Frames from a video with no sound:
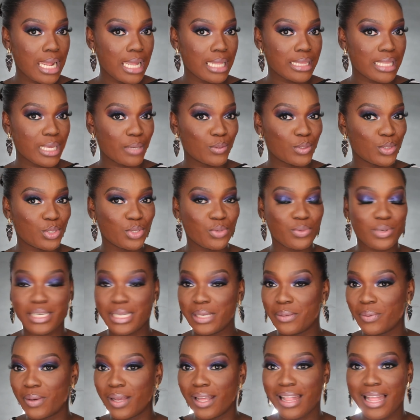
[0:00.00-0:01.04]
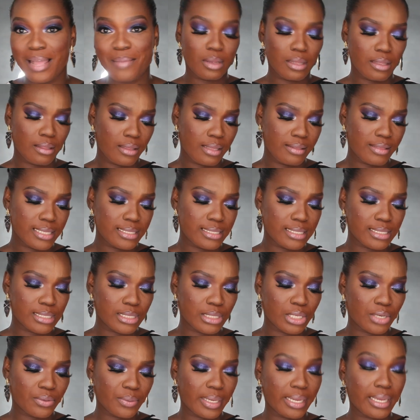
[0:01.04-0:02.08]
they will do really well. This is
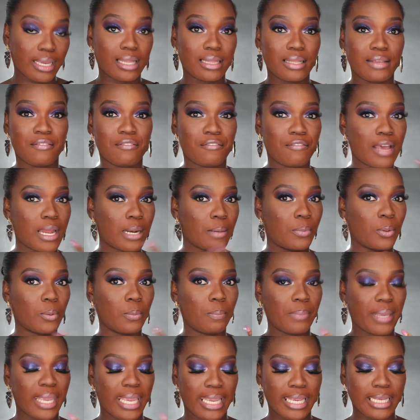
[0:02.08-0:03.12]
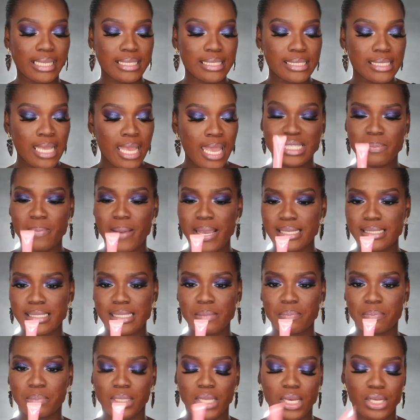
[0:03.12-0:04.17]
L'Oreal Infallible Paint
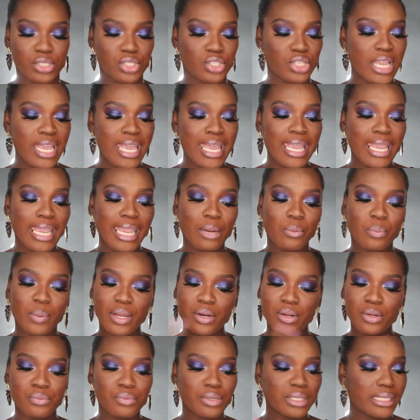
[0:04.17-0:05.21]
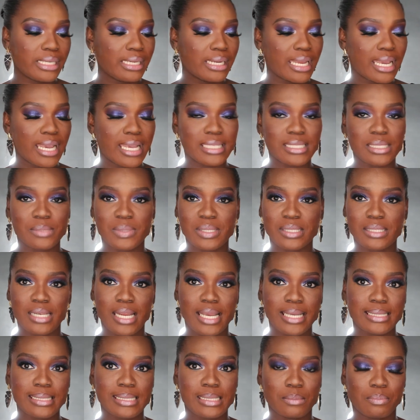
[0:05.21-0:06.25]
Spicy Blush. It went on really nice. It was
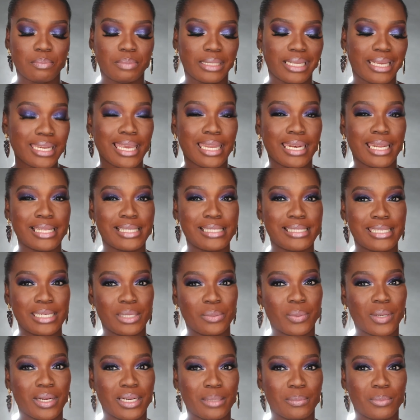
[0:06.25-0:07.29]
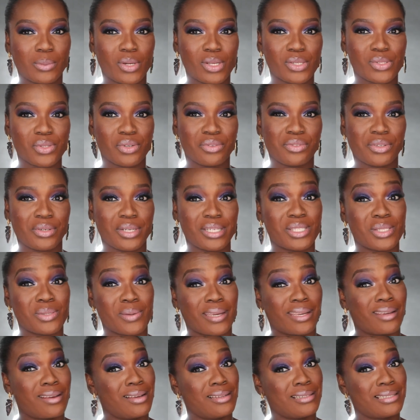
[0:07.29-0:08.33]
nice to blend, and I did wear lip gloss over it, so
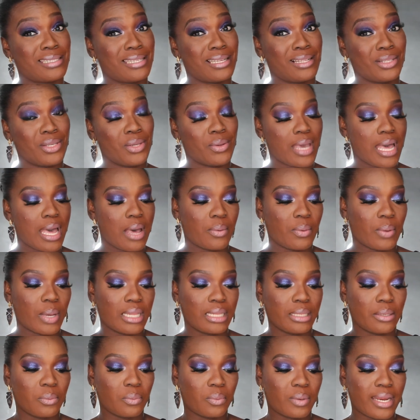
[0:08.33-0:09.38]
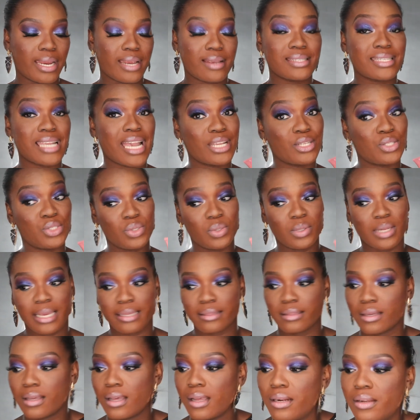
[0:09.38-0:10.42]
I can't tell you how well it wears. I do
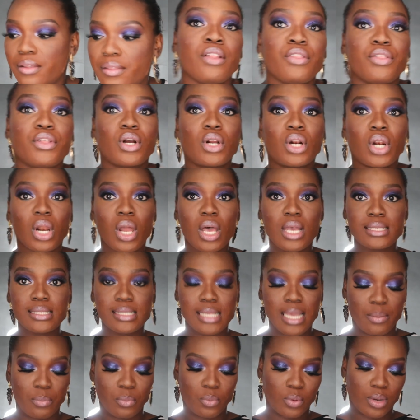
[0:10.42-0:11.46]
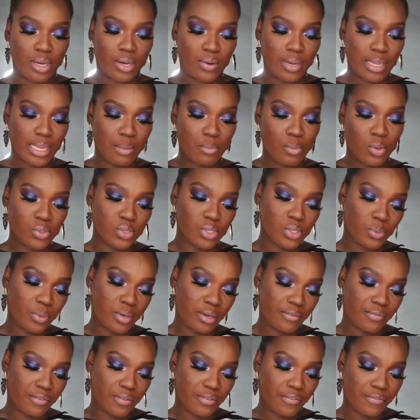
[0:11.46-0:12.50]
like the color. The gloss I'm also
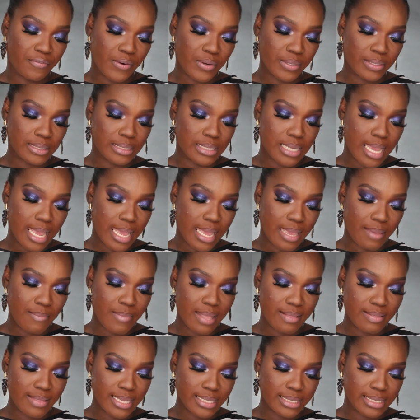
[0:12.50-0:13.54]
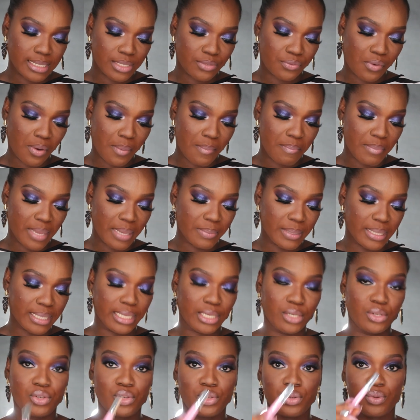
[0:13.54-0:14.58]
wearing for the first time, and this is from
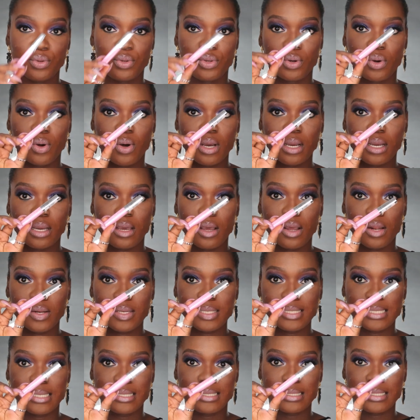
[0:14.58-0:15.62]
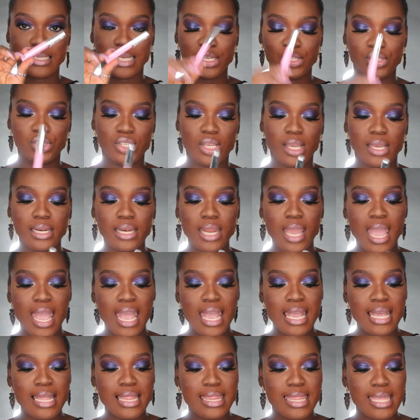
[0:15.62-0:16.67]
Maybelline New York Color Sensation.
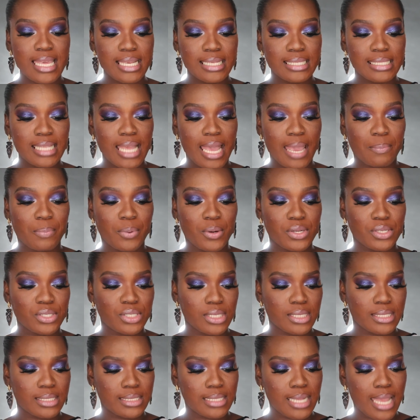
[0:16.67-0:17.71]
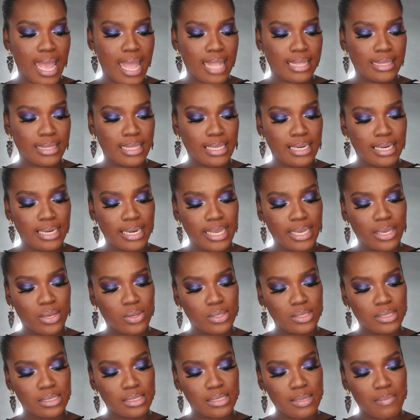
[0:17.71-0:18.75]
This I purchased at the
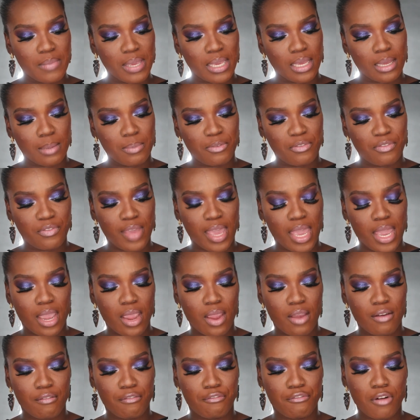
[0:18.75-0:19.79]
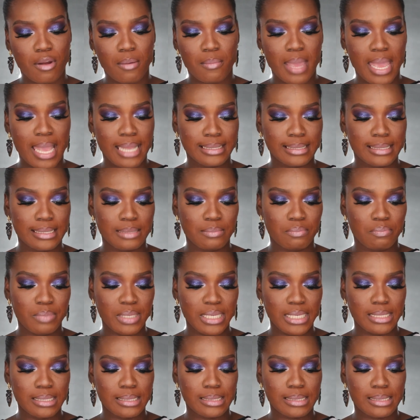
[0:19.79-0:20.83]
Lagos Makeup Fair from Auntie
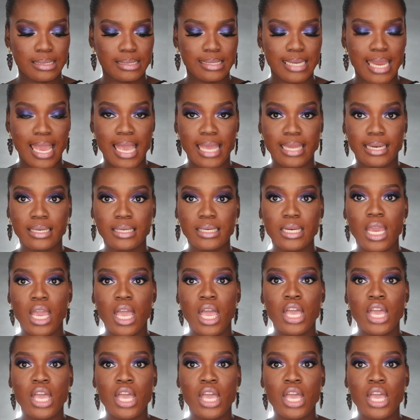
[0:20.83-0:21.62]
B's stand.